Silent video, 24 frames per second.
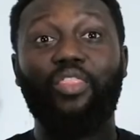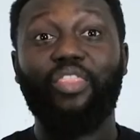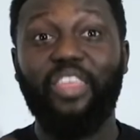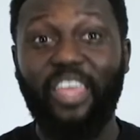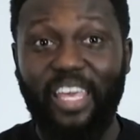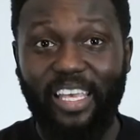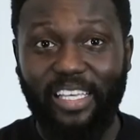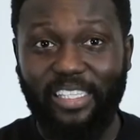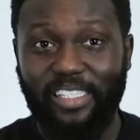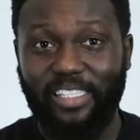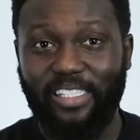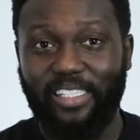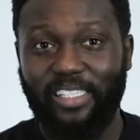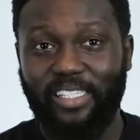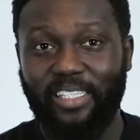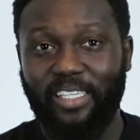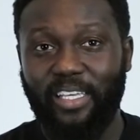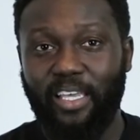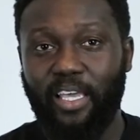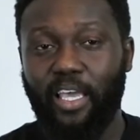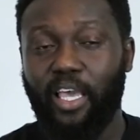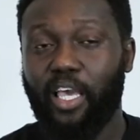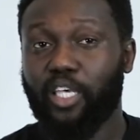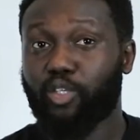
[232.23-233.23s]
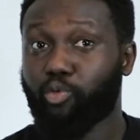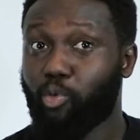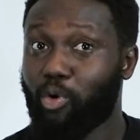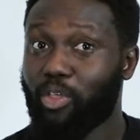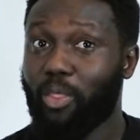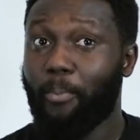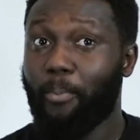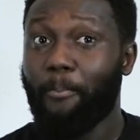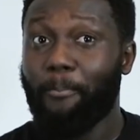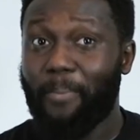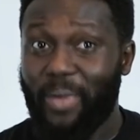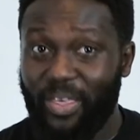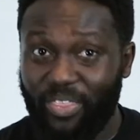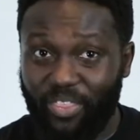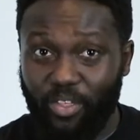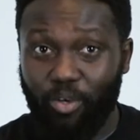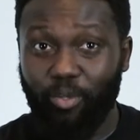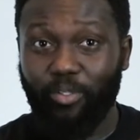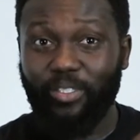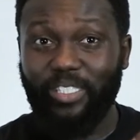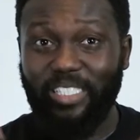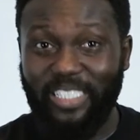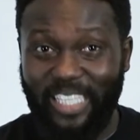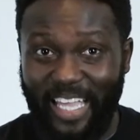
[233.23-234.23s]
This is where the
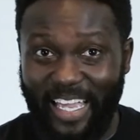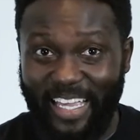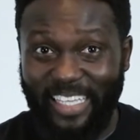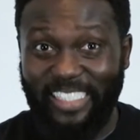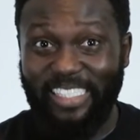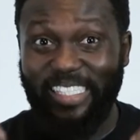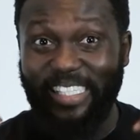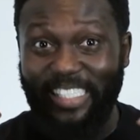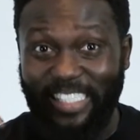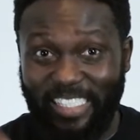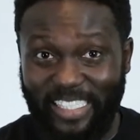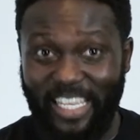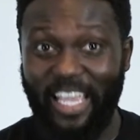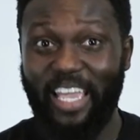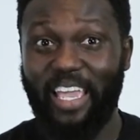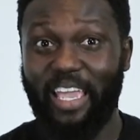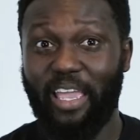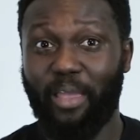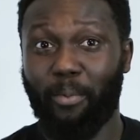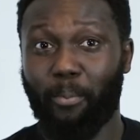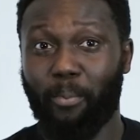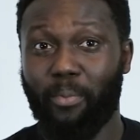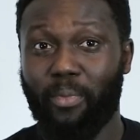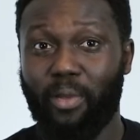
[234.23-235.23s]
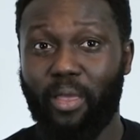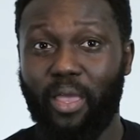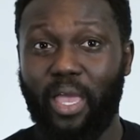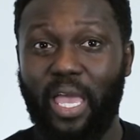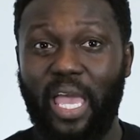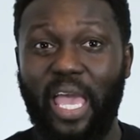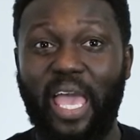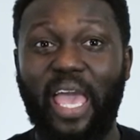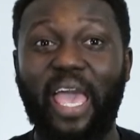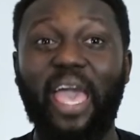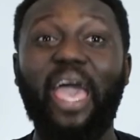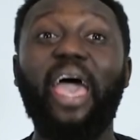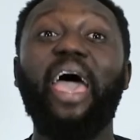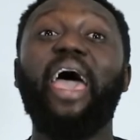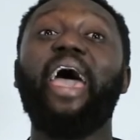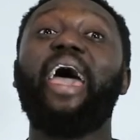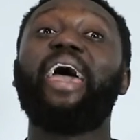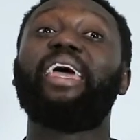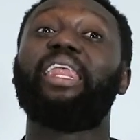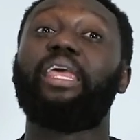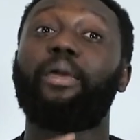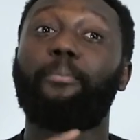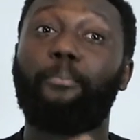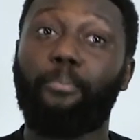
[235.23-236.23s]
mythos stays the same.
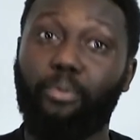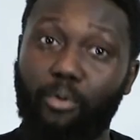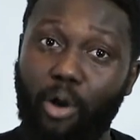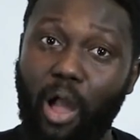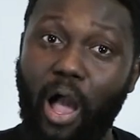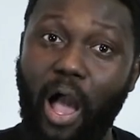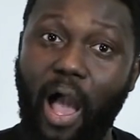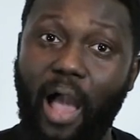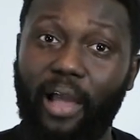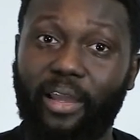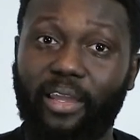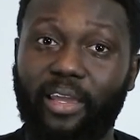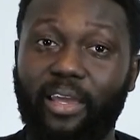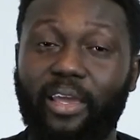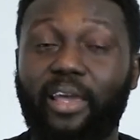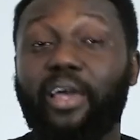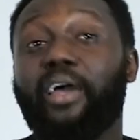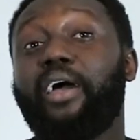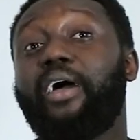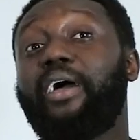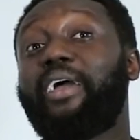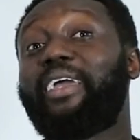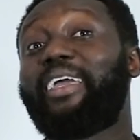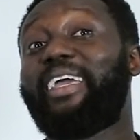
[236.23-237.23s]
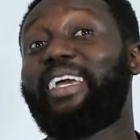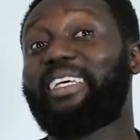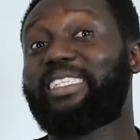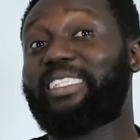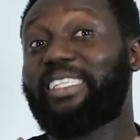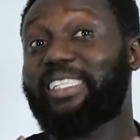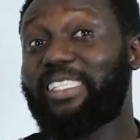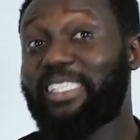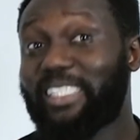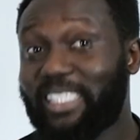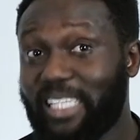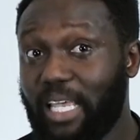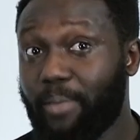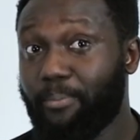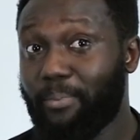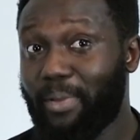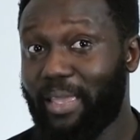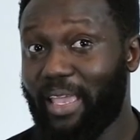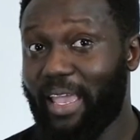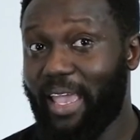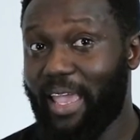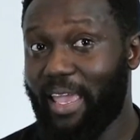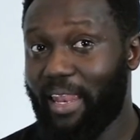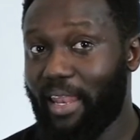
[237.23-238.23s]
Eddie Brock gets a
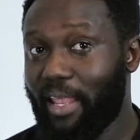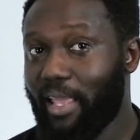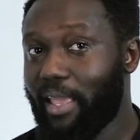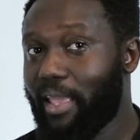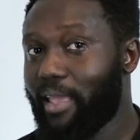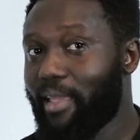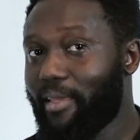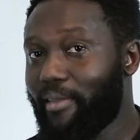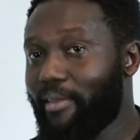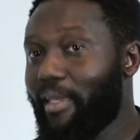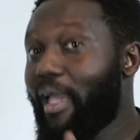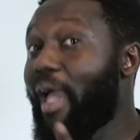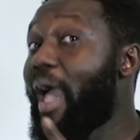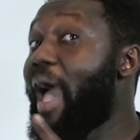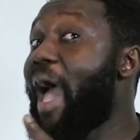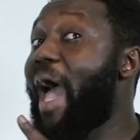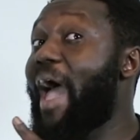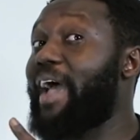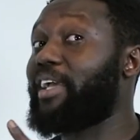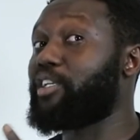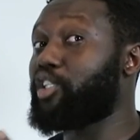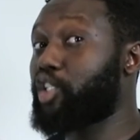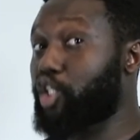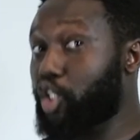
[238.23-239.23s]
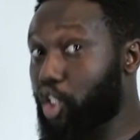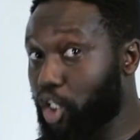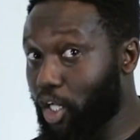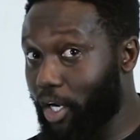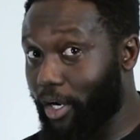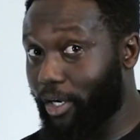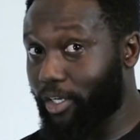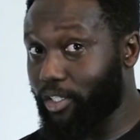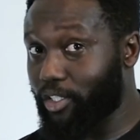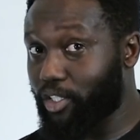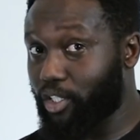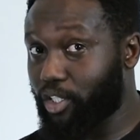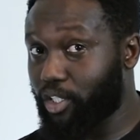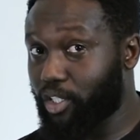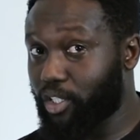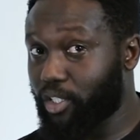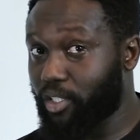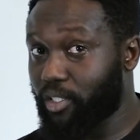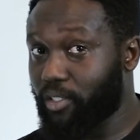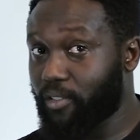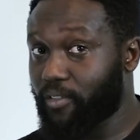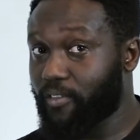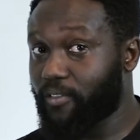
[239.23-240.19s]
symbiote at church.